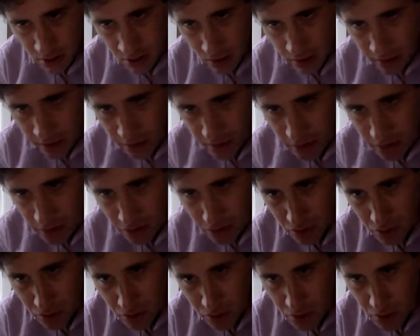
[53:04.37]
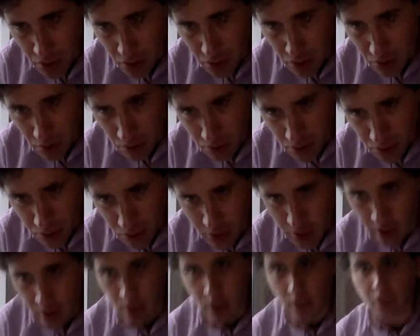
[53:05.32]
Why do we choose 0
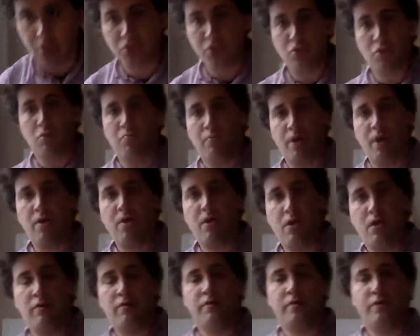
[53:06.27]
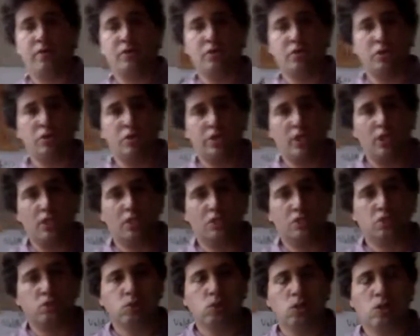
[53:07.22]
psychological payoff instead
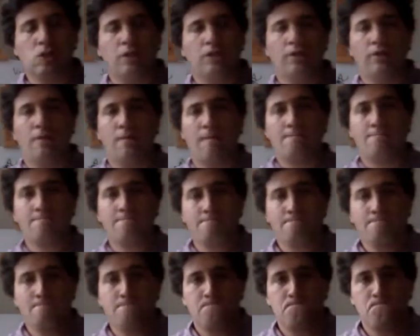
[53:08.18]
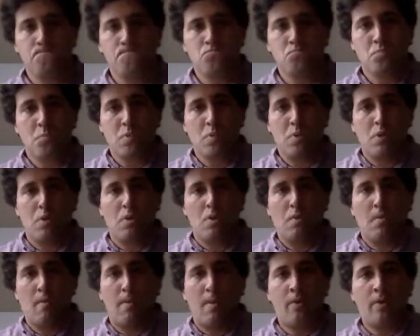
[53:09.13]
of 1?
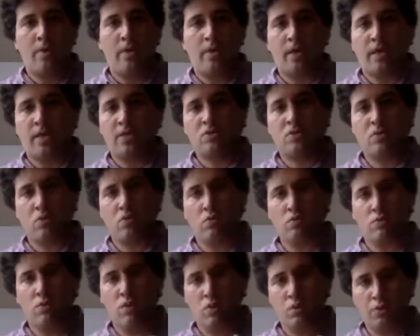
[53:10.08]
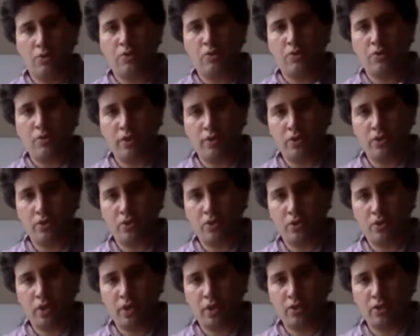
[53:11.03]
Okay, I don't know what the question
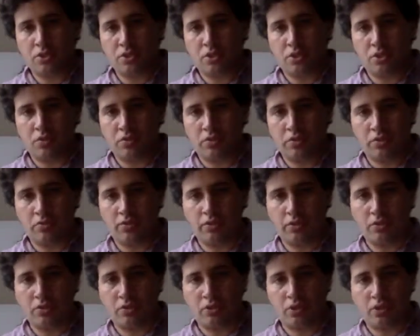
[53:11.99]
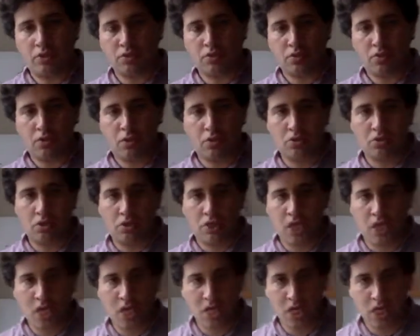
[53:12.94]
is asking, what your question is answering. Are you
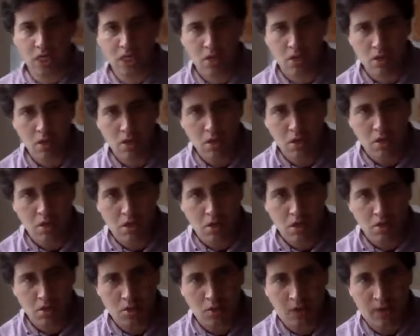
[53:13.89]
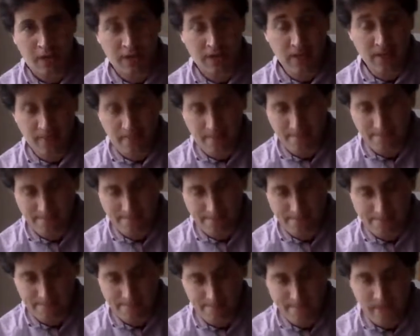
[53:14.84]
saying, so I
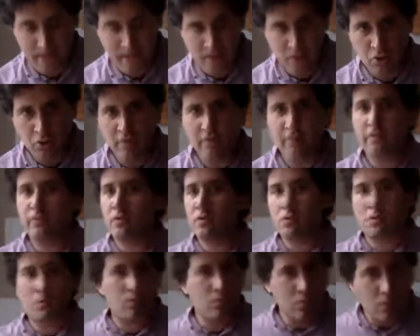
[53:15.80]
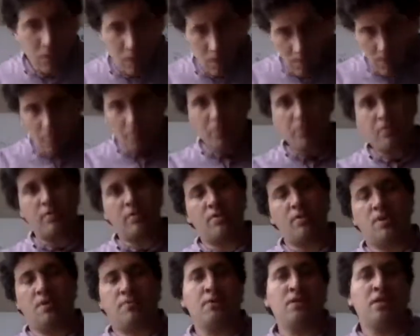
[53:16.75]
could have come up
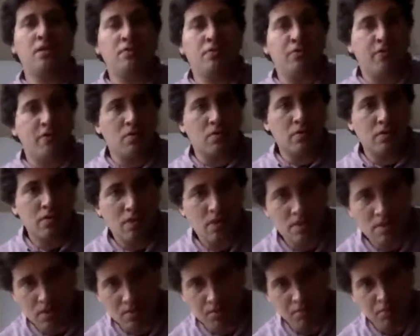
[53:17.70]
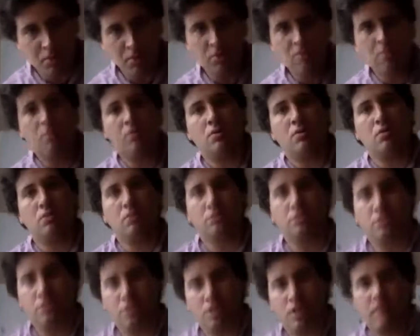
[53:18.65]
with, I mean, in theory, in
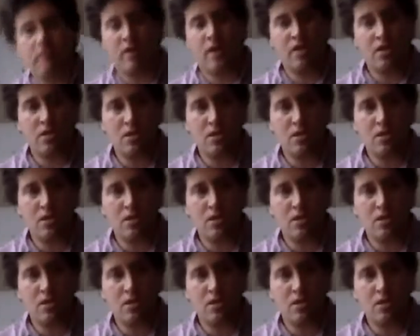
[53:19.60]
principle, you can have